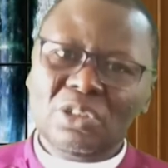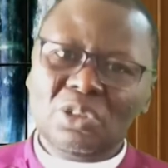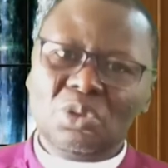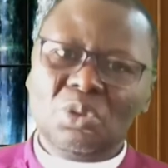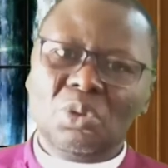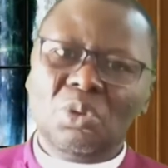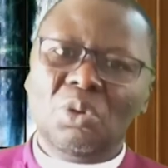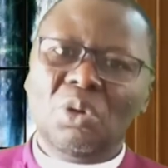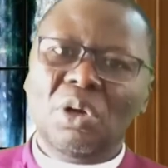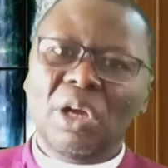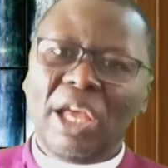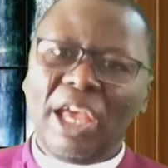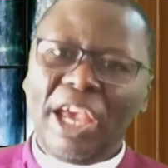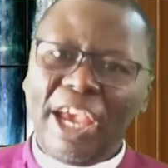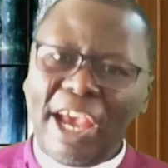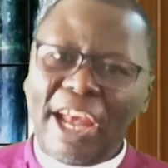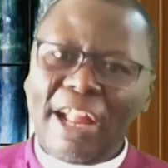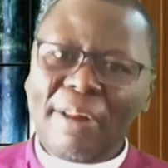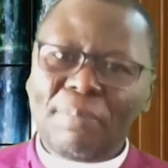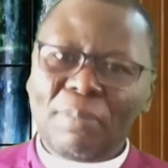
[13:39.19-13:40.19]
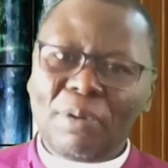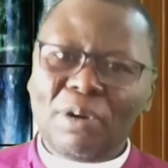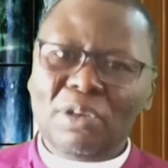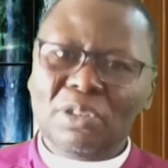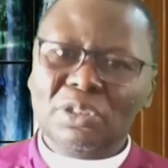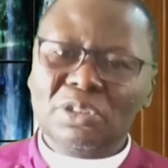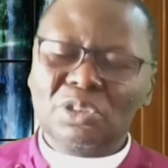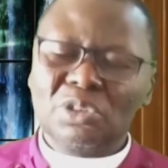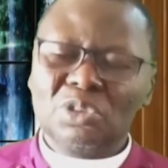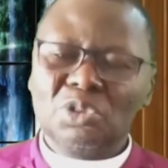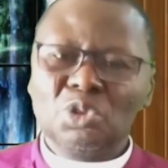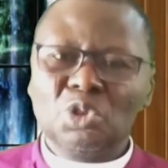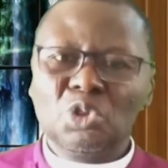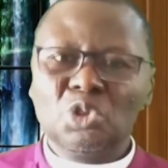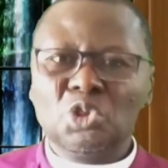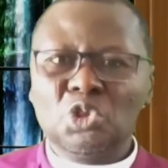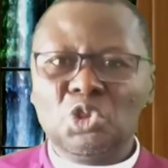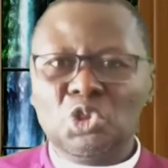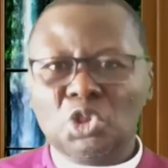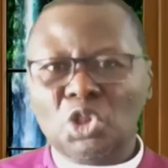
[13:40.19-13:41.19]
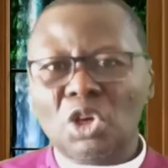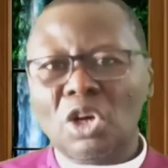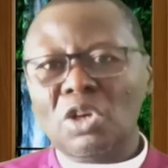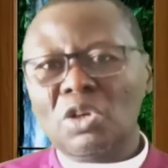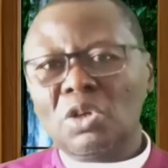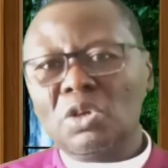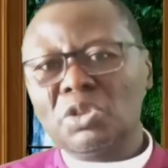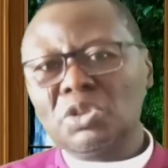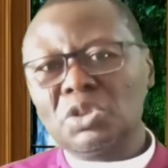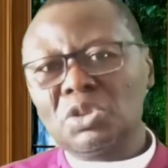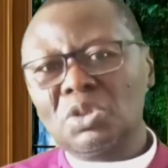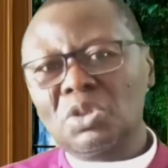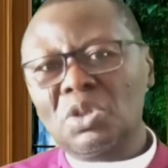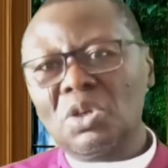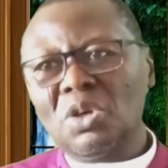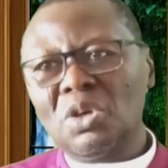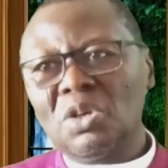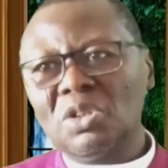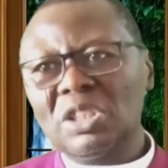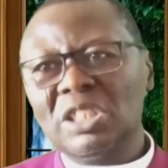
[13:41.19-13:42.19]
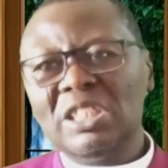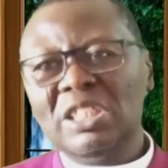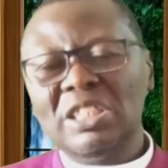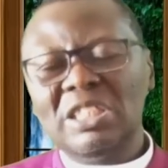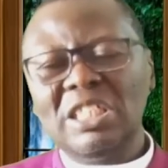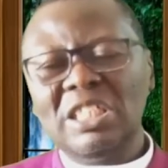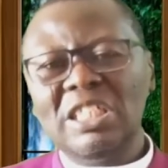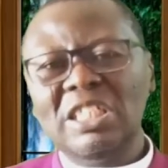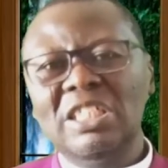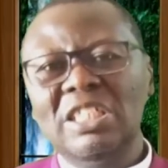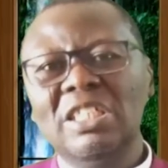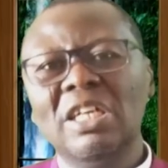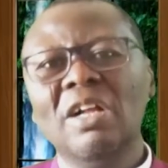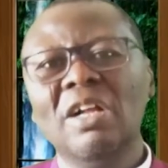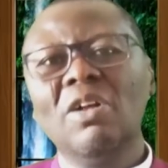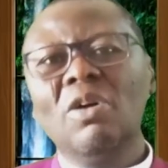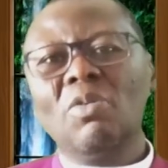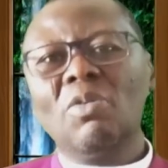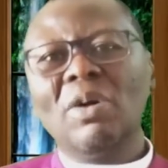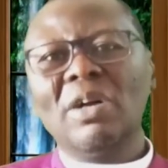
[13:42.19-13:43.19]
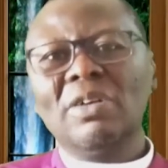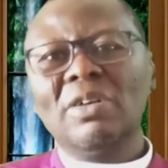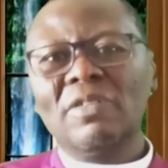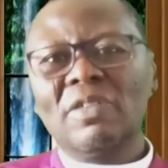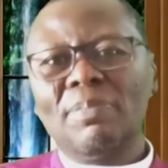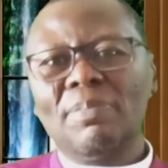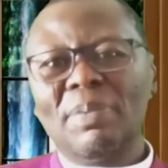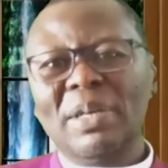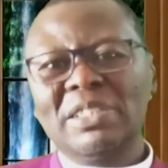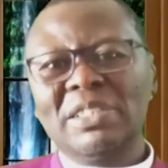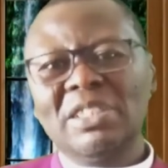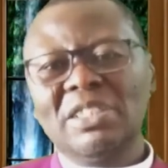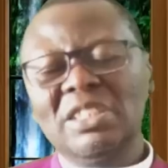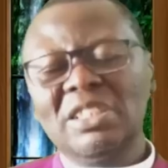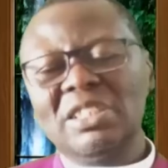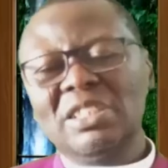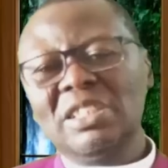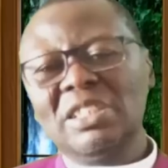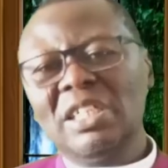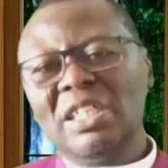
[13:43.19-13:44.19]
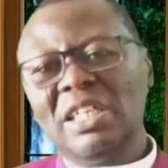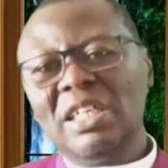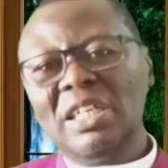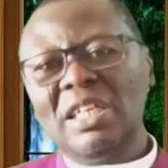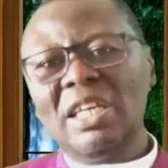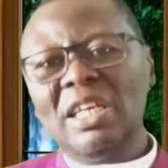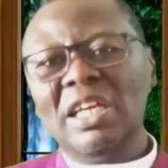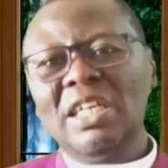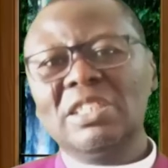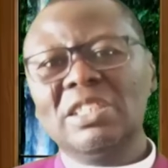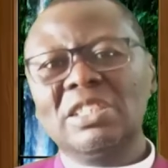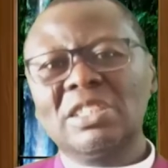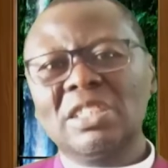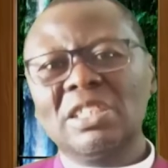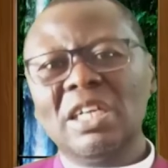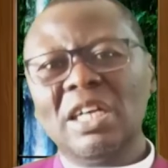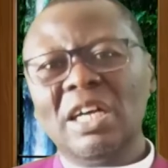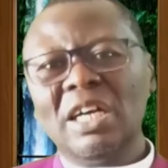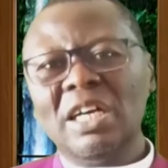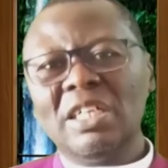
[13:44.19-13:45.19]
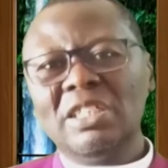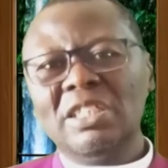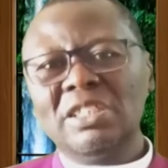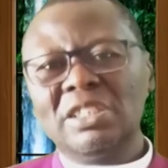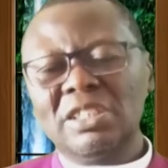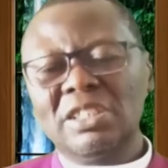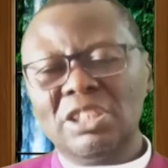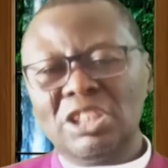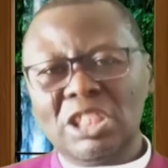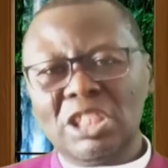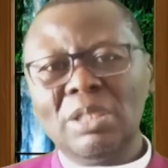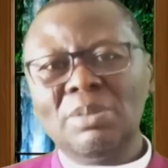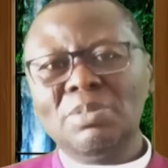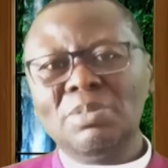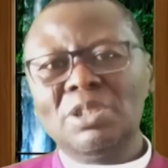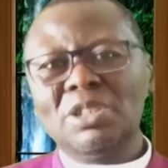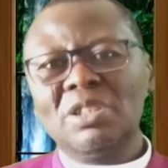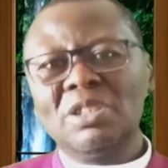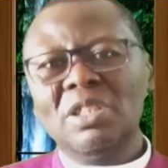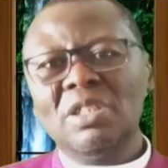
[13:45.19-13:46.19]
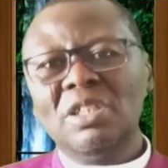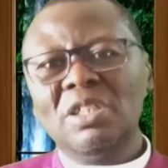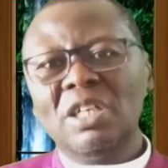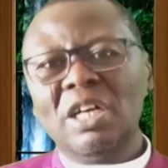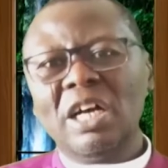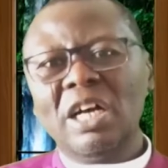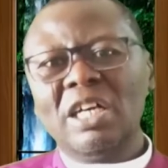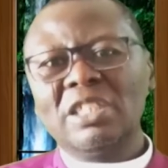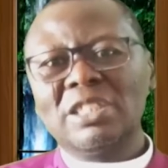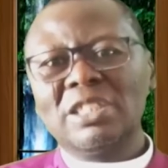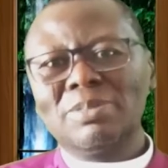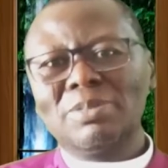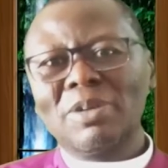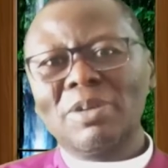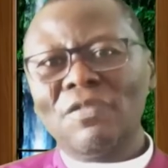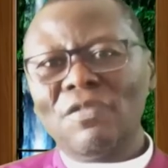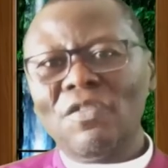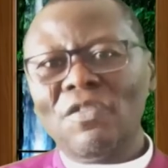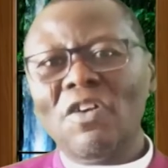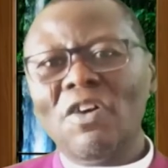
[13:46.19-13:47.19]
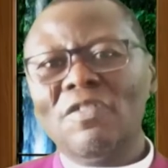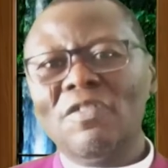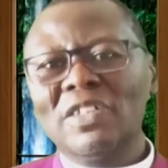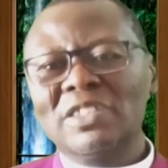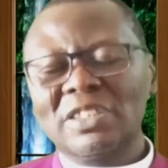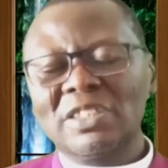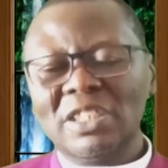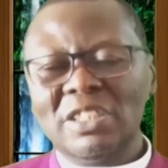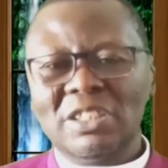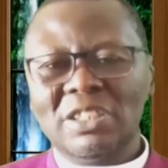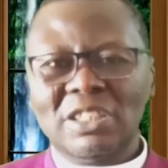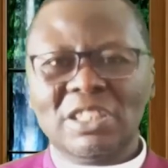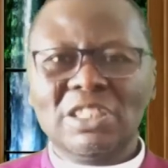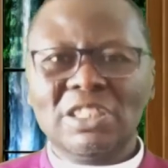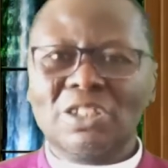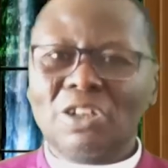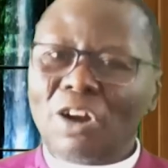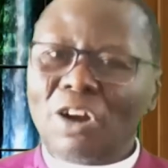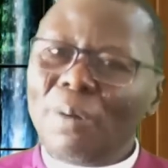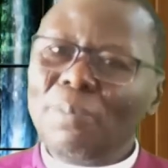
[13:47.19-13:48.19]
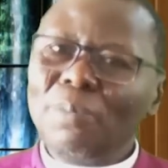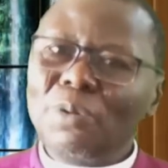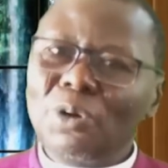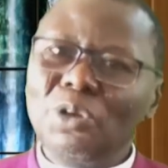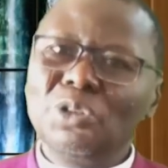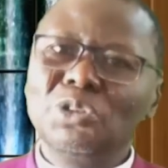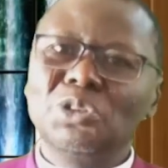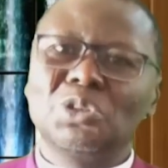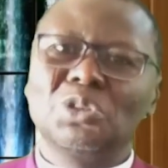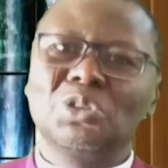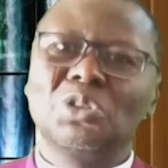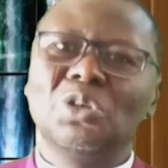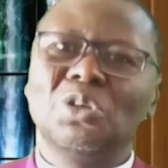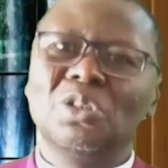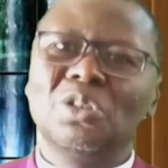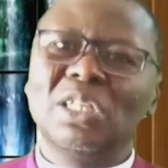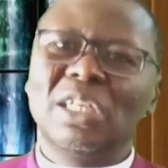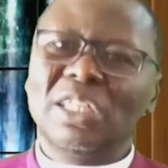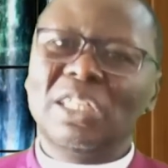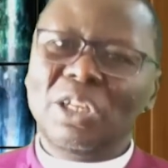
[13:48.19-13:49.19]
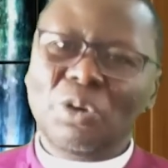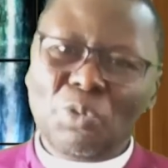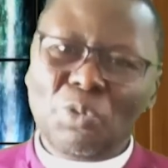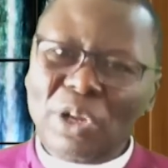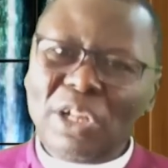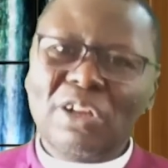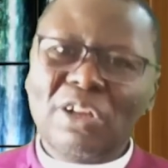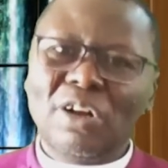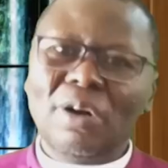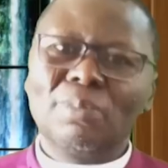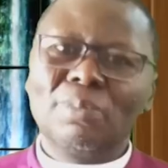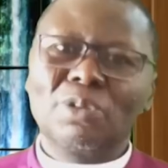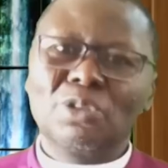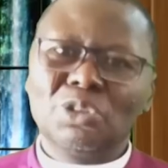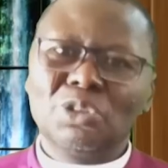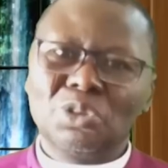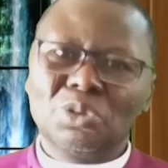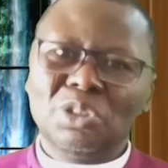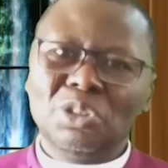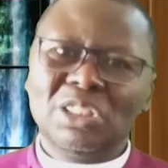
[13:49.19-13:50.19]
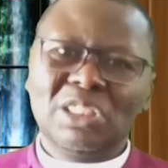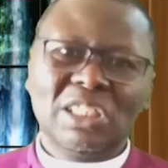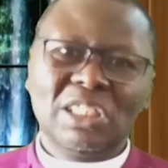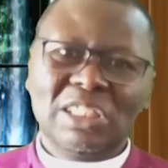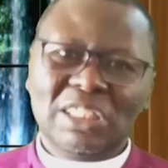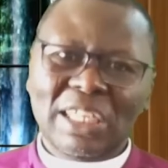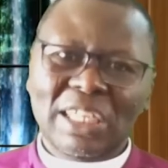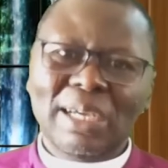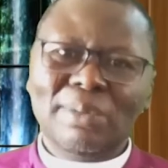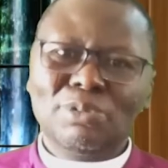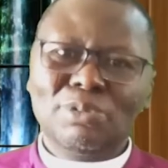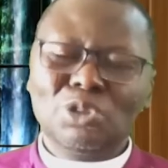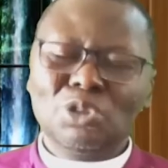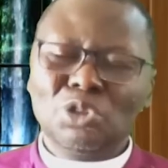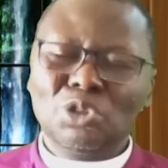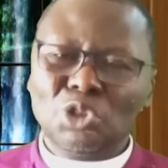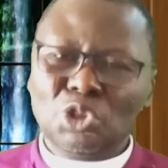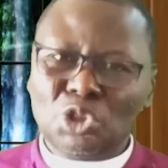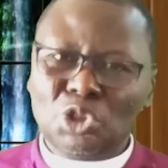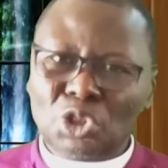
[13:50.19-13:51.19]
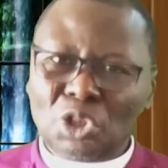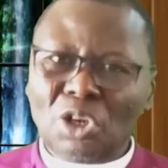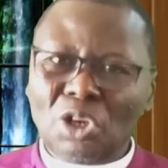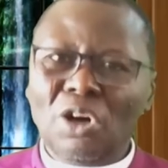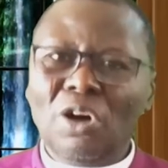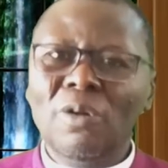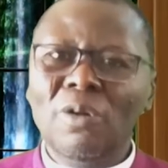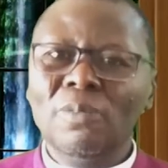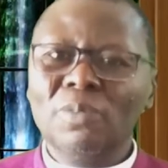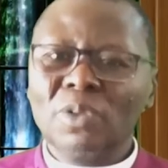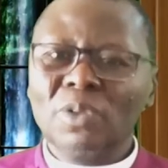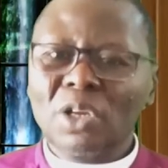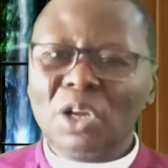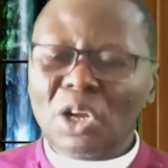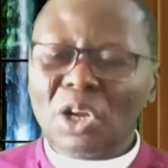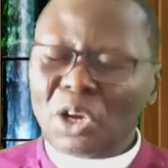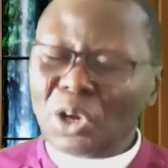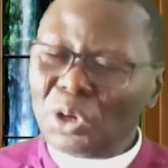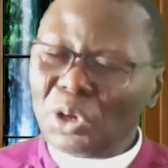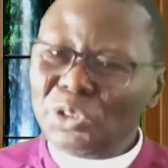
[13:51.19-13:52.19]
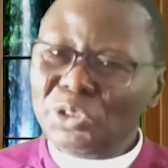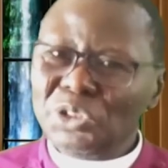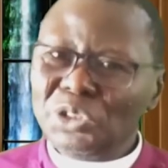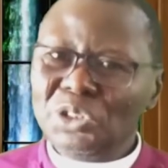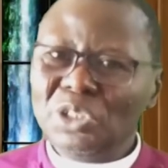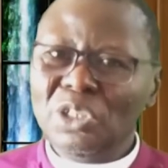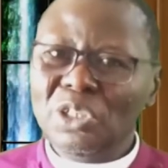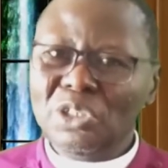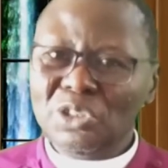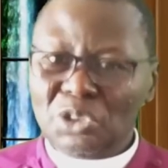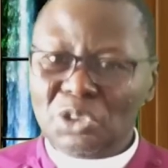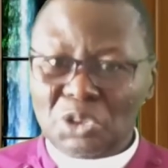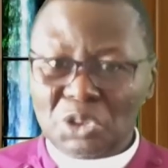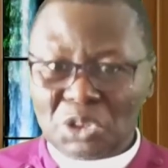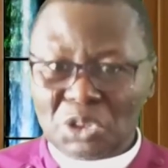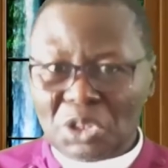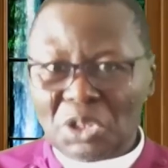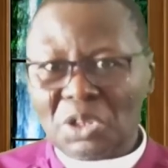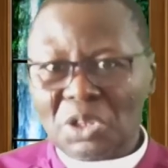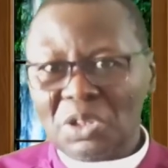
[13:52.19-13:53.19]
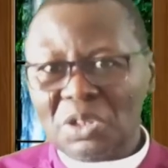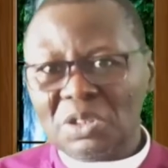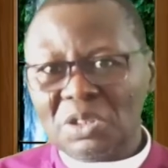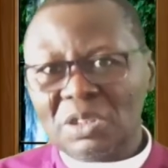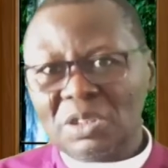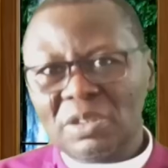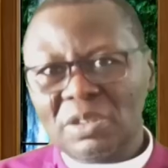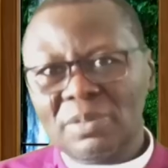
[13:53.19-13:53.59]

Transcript: to help us to draw close to God. Indeed, one of the passages in Lent is James chapter 4, verse 8. It says, come close to God, and He will come close to you. It's a time to draw close to God.